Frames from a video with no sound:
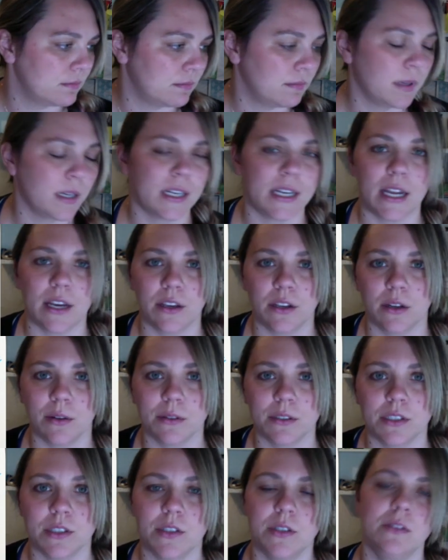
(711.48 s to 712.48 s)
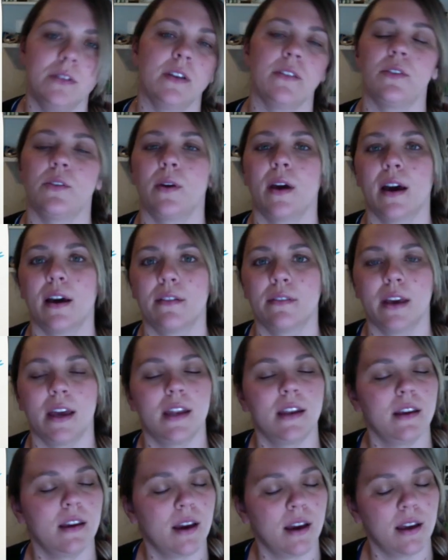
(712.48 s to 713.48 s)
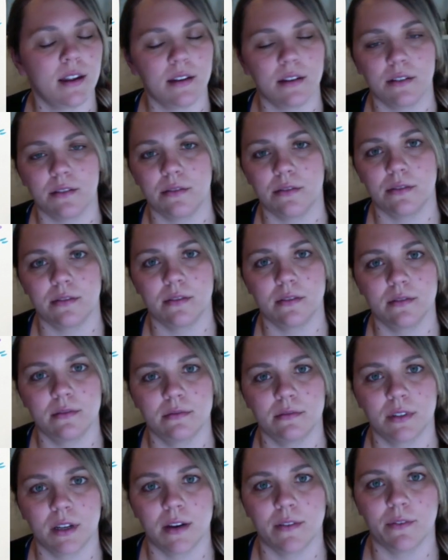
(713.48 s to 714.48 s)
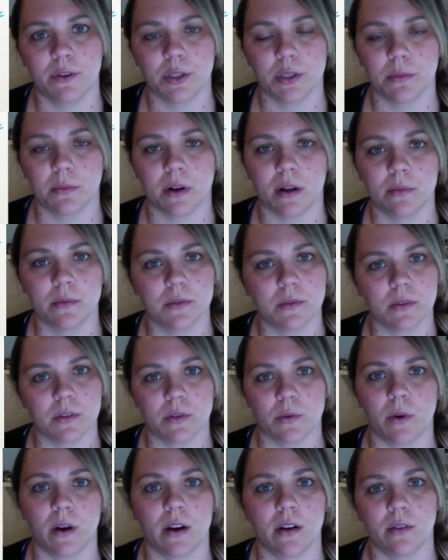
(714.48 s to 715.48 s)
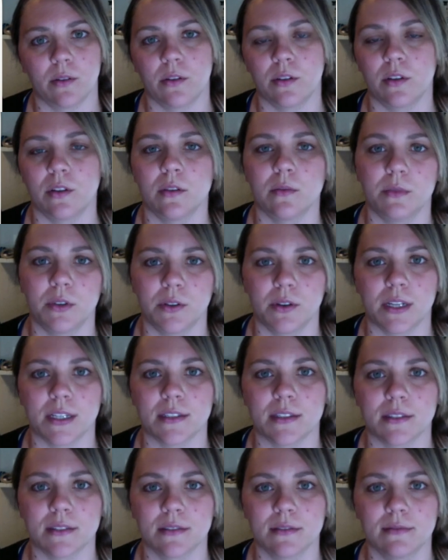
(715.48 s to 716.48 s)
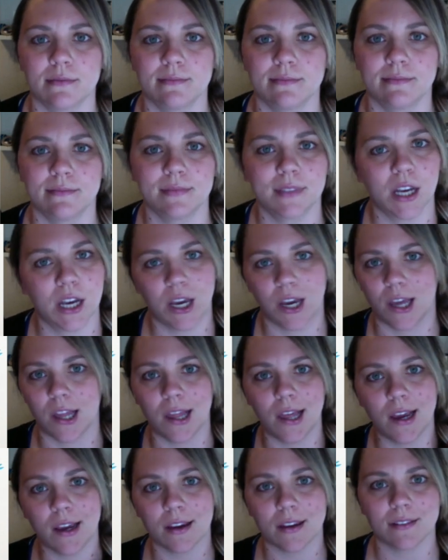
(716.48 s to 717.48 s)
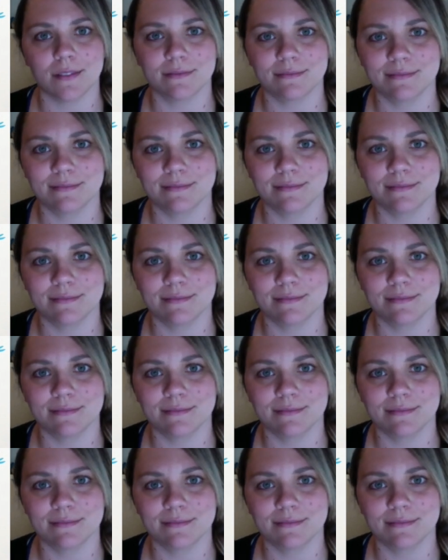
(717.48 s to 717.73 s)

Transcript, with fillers: but now you know what to do if you have any kind of conversion problems with squared or cubed units. Good luck.